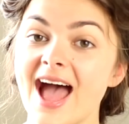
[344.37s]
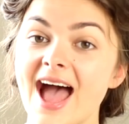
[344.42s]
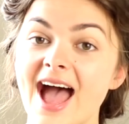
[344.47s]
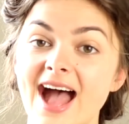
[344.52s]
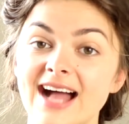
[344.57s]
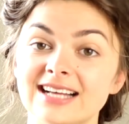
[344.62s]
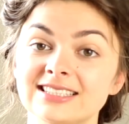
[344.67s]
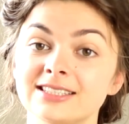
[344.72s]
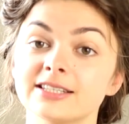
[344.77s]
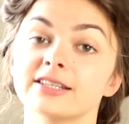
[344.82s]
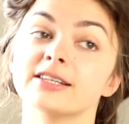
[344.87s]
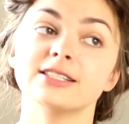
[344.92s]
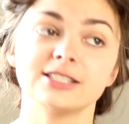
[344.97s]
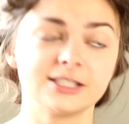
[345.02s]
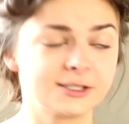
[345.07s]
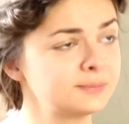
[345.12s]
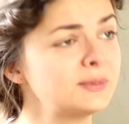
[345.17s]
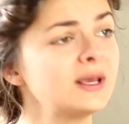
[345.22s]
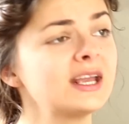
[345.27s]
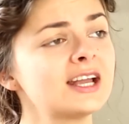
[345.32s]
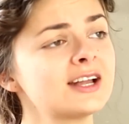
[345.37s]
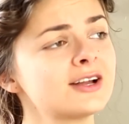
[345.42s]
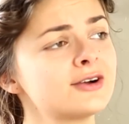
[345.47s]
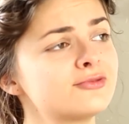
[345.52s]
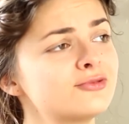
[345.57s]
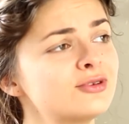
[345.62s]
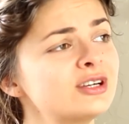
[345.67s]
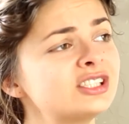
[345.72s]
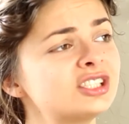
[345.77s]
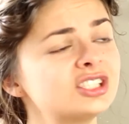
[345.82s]
And speaking
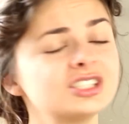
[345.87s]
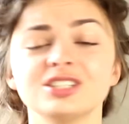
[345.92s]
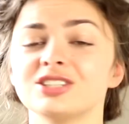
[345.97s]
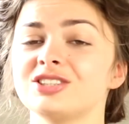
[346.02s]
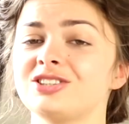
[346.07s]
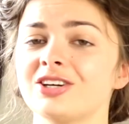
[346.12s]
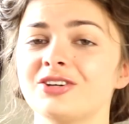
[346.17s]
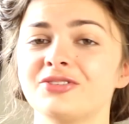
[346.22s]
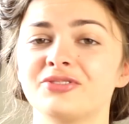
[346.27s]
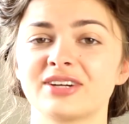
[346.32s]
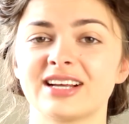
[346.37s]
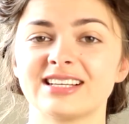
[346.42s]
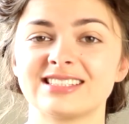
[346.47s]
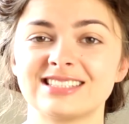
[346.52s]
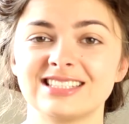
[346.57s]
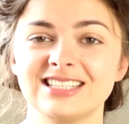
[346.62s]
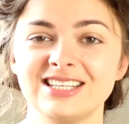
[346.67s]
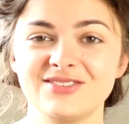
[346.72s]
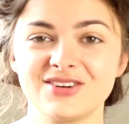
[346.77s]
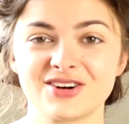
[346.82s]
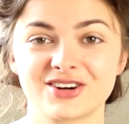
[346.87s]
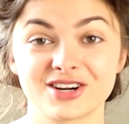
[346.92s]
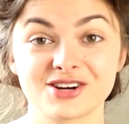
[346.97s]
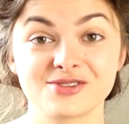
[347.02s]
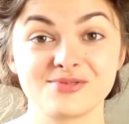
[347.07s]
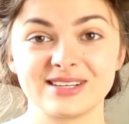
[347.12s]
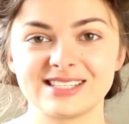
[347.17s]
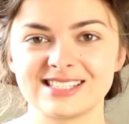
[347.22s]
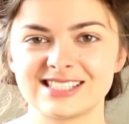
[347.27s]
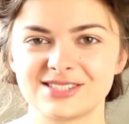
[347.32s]
of which, don't forget to leave your
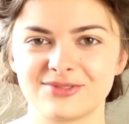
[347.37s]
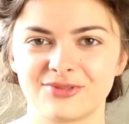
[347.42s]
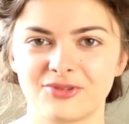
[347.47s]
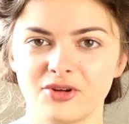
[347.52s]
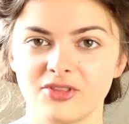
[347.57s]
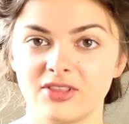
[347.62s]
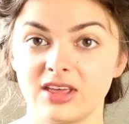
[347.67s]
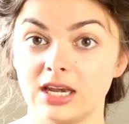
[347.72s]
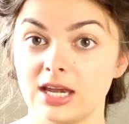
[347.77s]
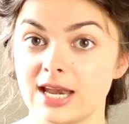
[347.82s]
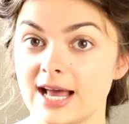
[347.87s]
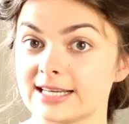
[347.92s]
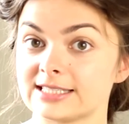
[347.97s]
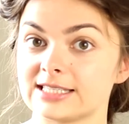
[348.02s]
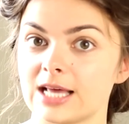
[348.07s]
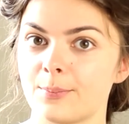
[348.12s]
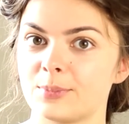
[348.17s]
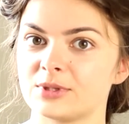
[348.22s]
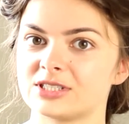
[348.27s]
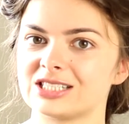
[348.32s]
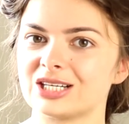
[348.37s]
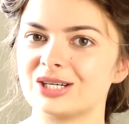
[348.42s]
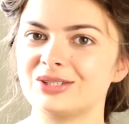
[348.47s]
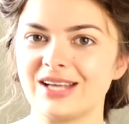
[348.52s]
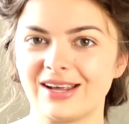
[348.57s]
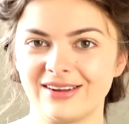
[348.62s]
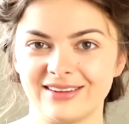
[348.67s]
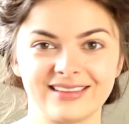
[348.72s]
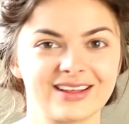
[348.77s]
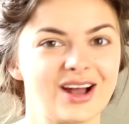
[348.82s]
requests for the next episode
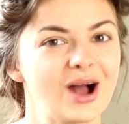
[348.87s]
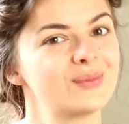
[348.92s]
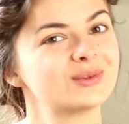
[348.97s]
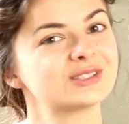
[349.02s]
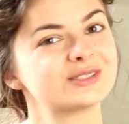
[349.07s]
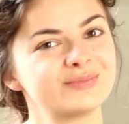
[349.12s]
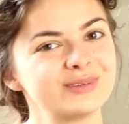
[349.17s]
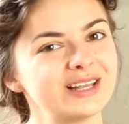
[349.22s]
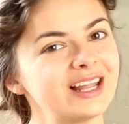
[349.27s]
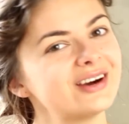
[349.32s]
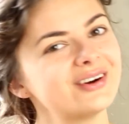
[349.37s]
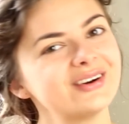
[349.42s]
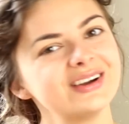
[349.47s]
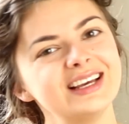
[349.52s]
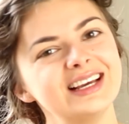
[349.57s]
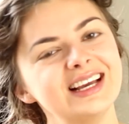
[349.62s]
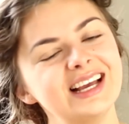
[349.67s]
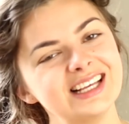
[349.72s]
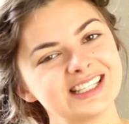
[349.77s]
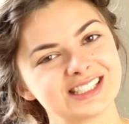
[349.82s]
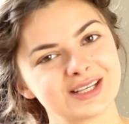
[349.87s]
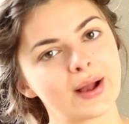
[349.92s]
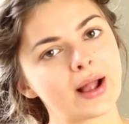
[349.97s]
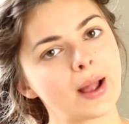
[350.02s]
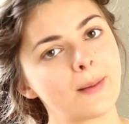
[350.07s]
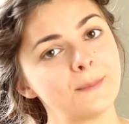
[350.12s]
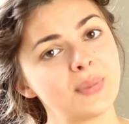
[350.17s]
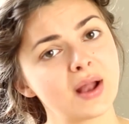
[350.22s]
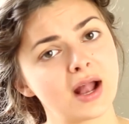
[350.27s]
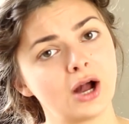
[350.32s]
down in the comments below so I
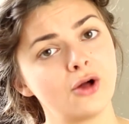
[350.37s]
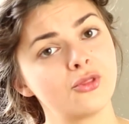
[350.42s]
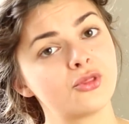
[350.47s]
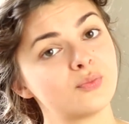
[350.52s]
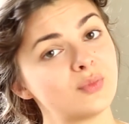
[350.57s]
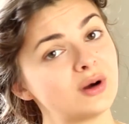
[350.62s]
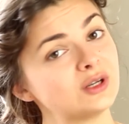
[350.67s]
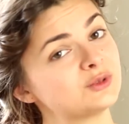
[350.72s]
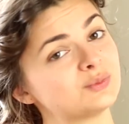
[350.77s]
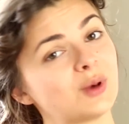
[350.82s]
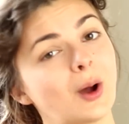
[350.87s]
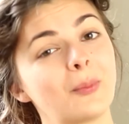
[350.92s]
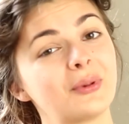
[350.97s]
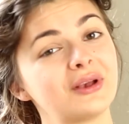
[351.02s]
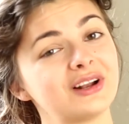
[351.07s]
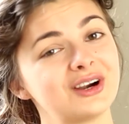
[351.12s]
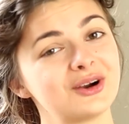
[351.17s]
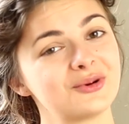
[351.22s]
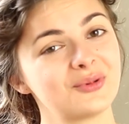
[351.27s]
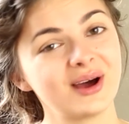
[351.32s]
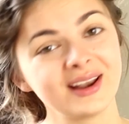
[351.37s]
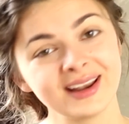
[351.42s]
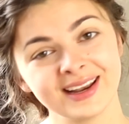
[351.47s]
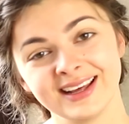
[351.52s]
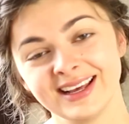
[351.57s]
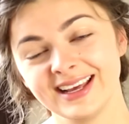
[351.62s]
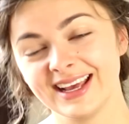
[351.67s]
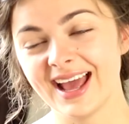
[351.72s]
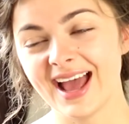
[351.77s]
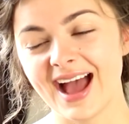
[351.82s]
can pick out the most popular one.